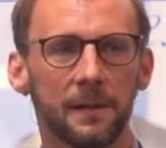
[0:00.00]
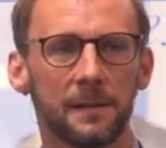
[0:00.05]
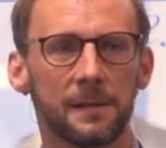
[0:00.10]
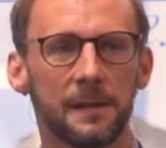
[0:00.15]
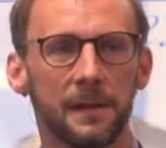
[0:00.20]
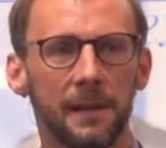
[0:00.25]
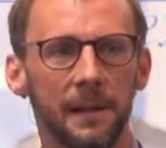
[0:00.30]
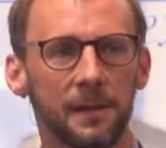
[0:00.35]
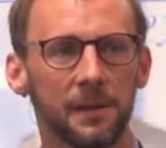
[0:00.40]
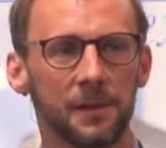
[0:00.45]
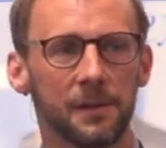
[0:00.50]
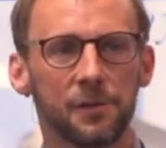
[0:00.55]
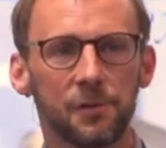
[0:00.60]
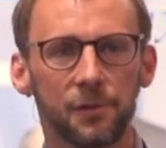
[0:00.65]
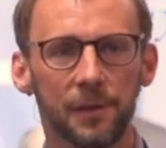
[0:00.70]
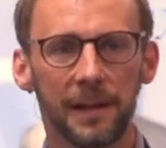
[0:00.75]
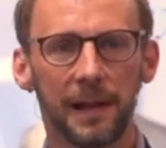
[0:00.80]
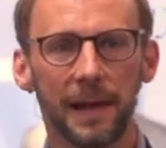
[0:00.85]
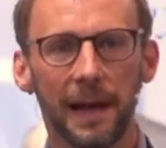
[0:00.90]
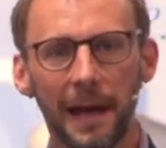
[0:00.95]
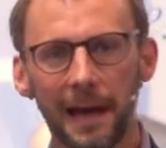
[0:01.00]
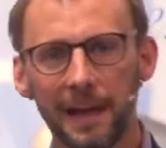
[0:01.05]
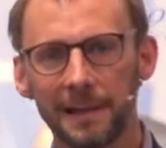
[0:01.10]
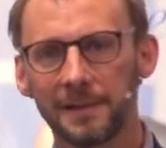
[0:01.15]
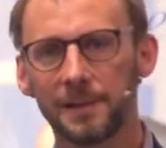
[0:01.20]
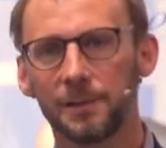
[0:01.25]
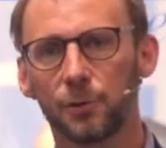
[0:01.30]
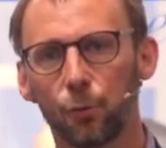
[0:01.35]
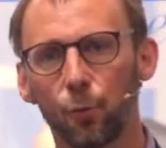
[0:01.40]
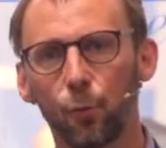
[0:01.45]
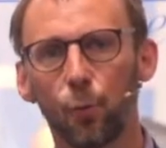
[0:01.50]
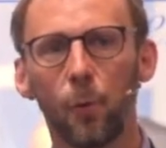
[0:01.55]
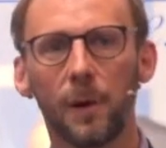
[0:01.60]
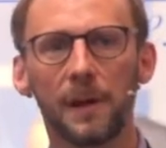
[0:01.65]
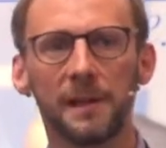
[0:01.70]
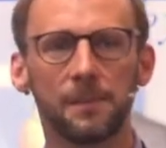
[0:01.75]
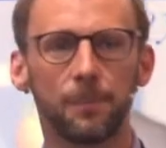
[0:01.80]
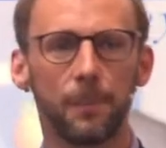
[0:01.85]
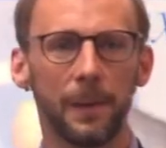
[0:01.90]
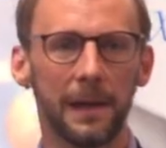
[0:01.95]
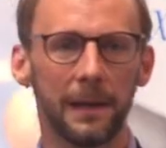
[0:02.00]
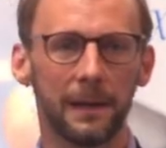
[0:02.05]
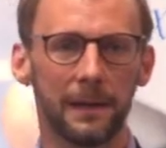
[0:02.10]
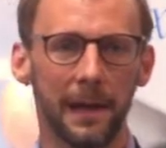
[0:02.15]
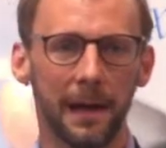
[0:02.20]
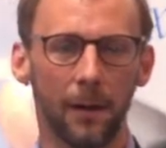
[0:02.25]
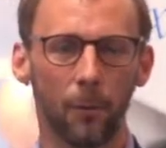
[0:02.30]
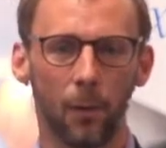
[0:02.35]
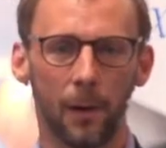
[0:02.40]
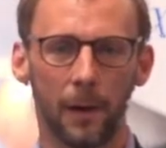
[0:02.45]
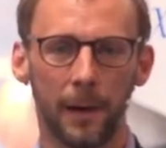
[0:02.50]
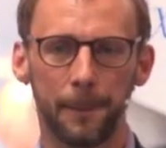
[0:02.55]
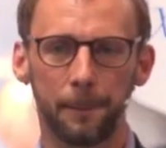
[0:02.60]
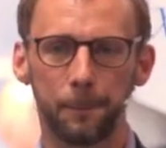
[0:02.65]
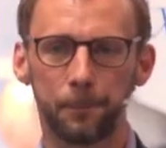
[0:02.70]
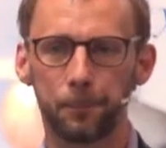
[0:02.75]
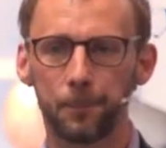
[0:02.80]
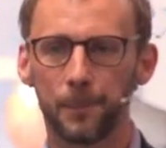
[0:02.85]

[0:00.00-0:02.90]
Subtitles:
as an industry, it hasn't always been that way.